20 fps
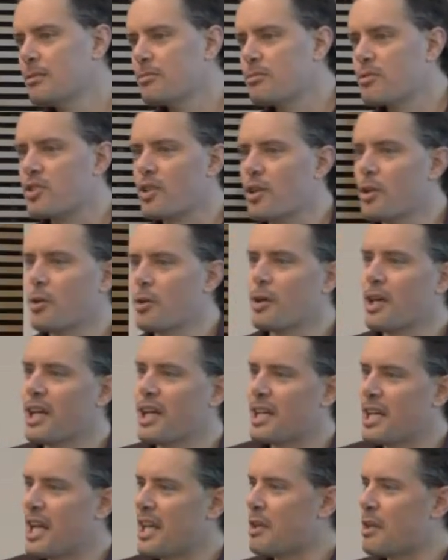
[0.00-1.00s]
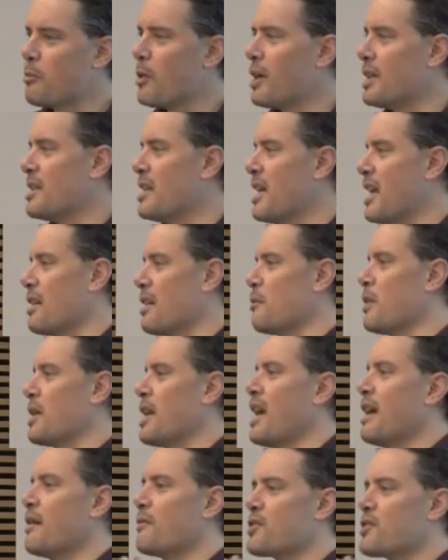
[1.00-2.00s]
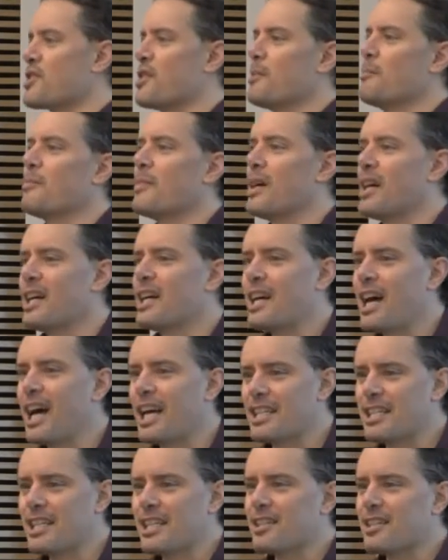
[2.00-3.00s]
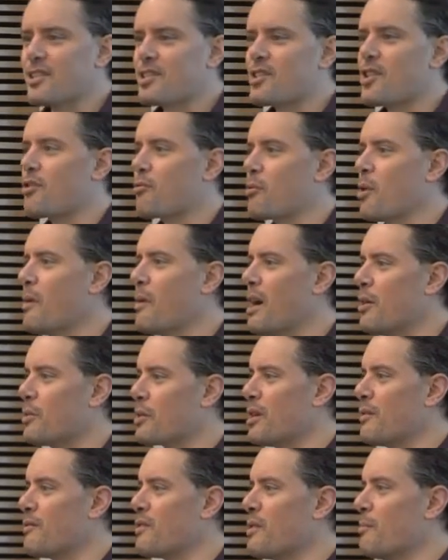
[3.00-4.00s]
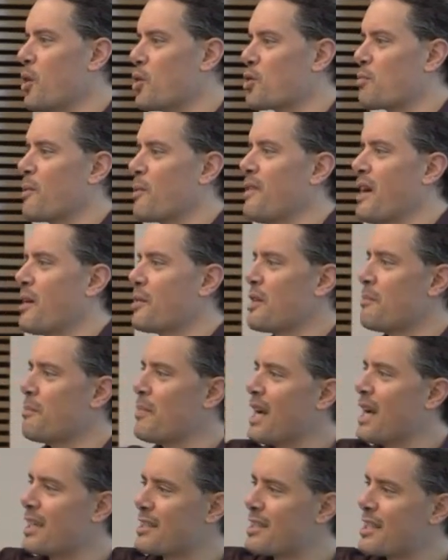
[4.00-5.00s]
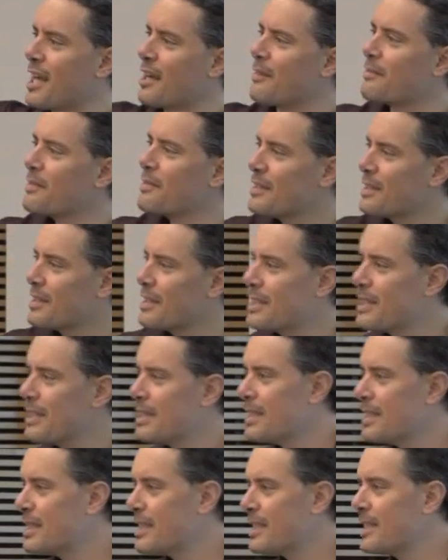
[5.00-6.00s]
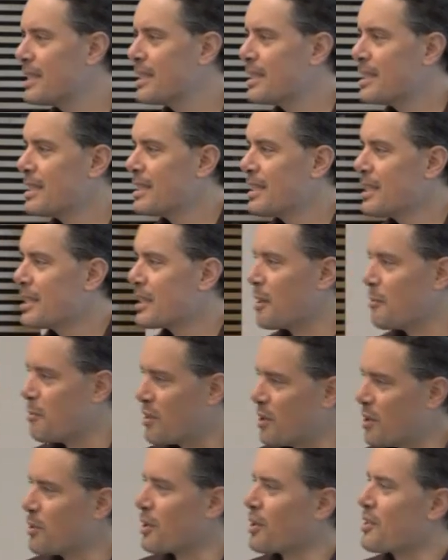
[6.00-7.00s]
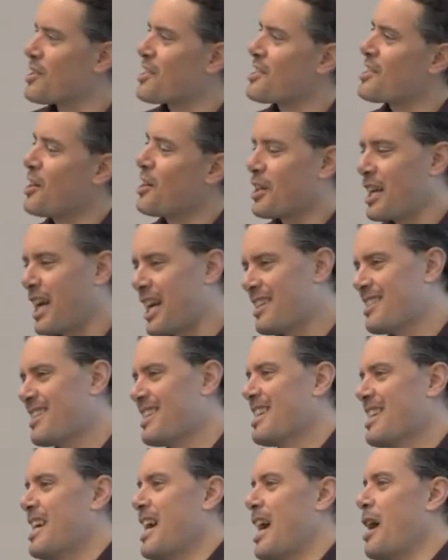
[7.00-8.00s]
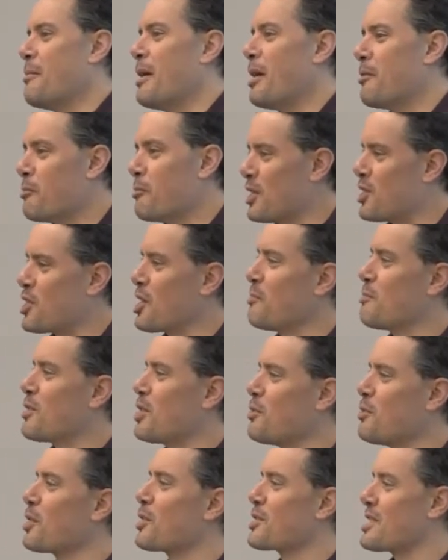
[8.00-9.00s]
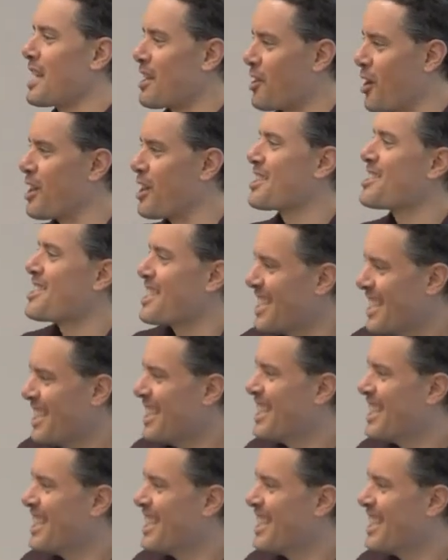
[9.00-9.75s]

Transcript: So anyone have some ideas to throw out of the most profound impact? Yeah. Computers. Okay. How about which computer technology?